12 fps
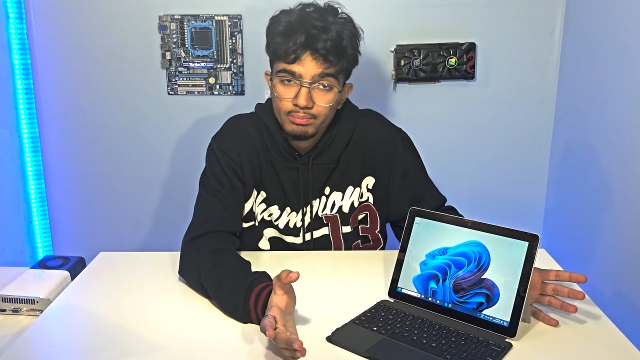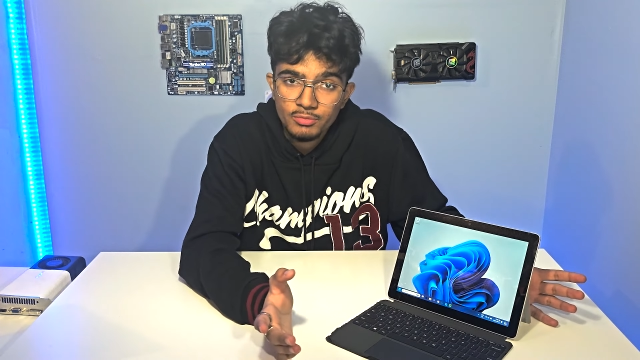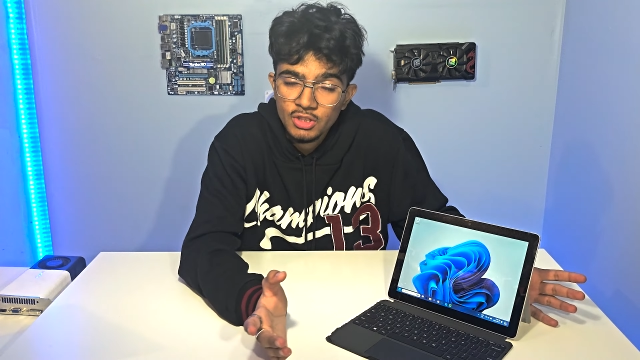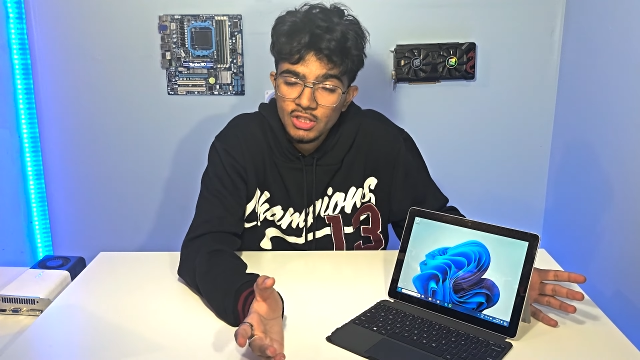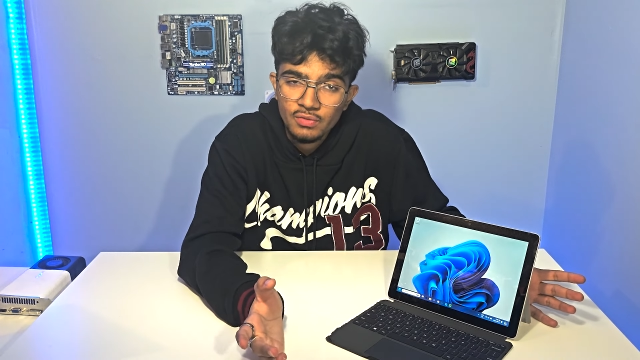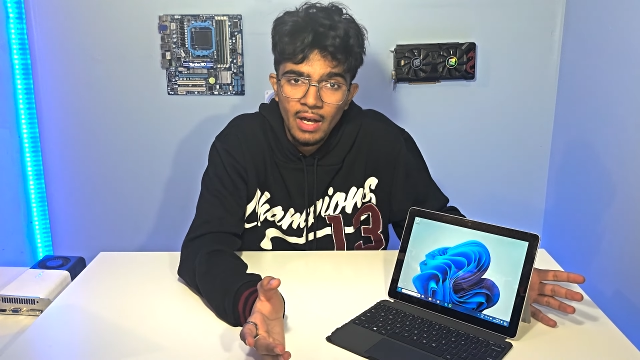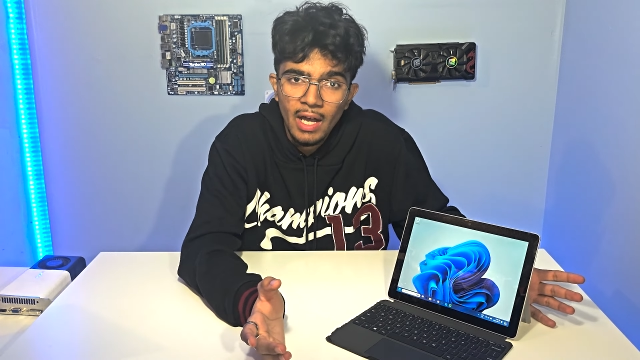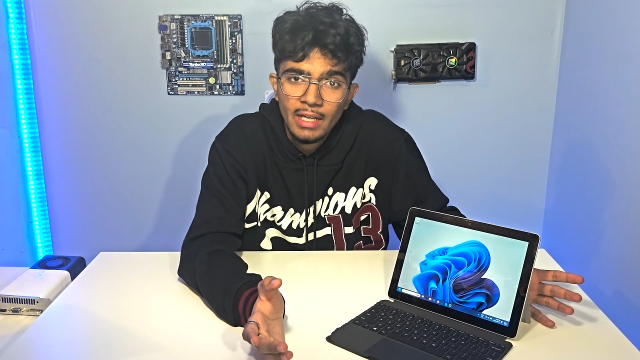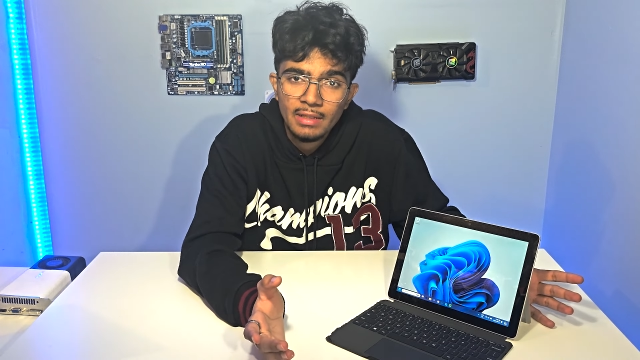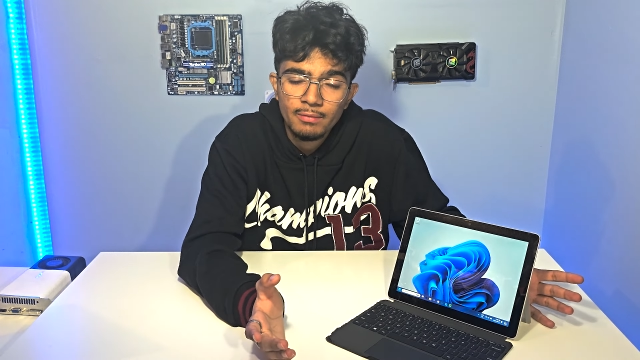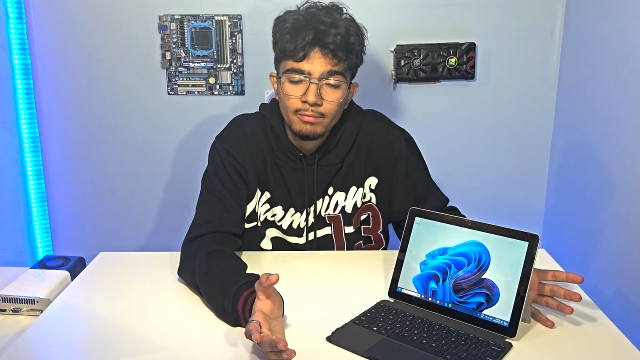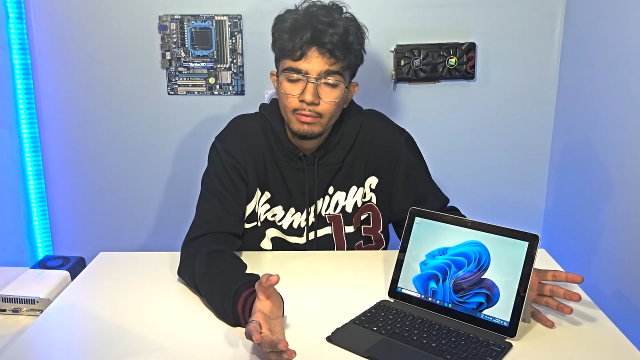just
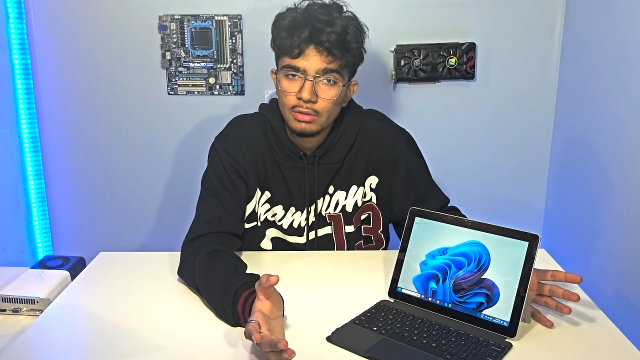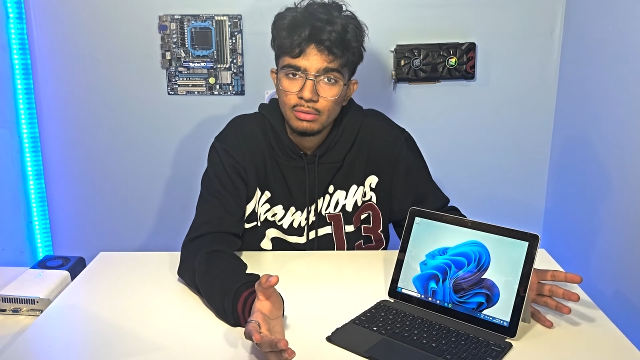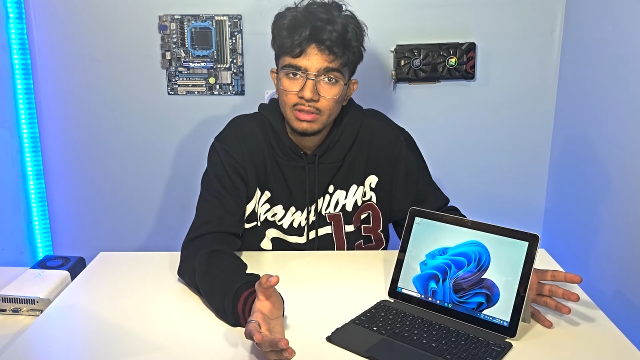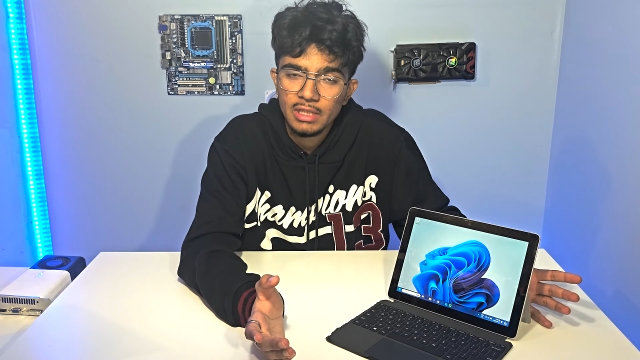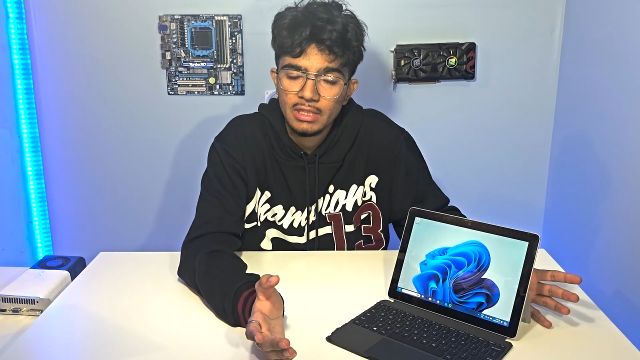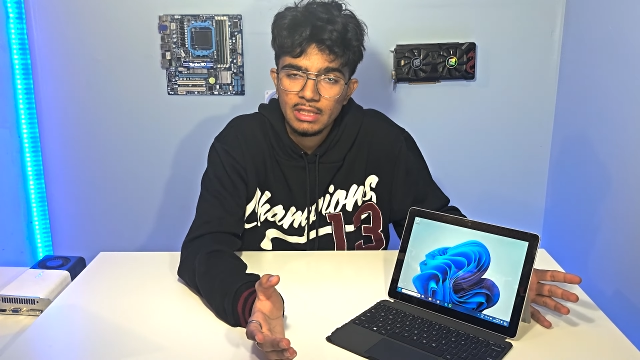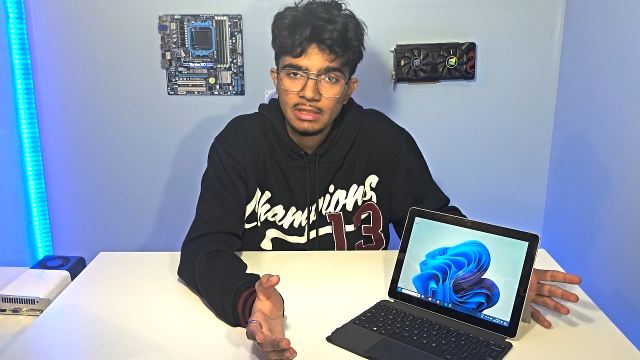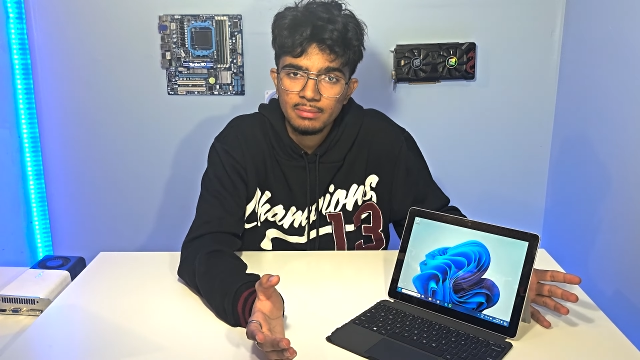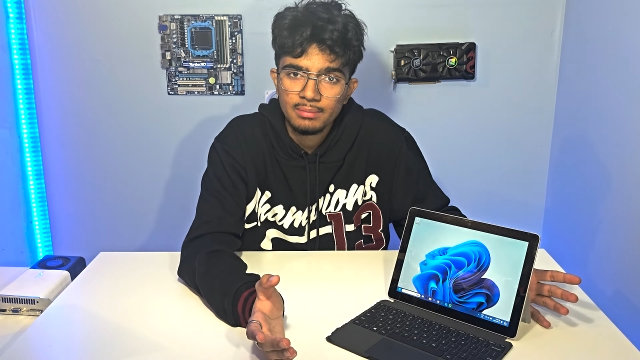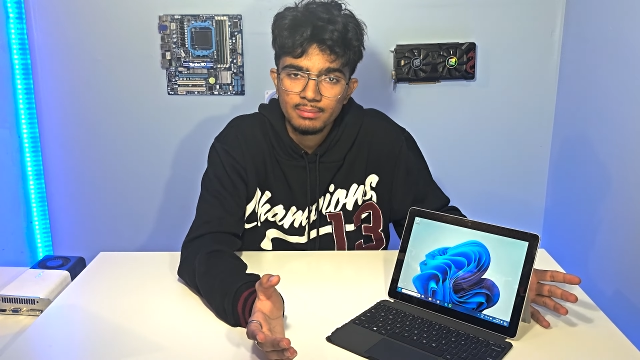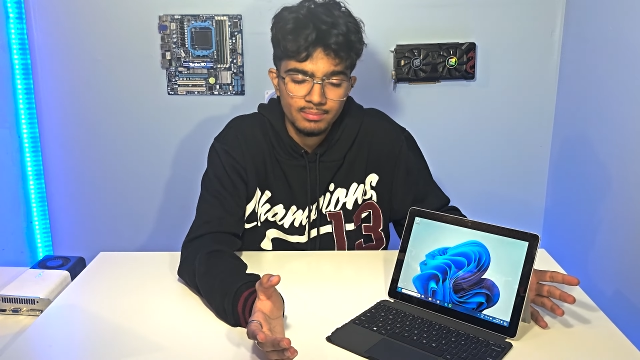fine for note taking,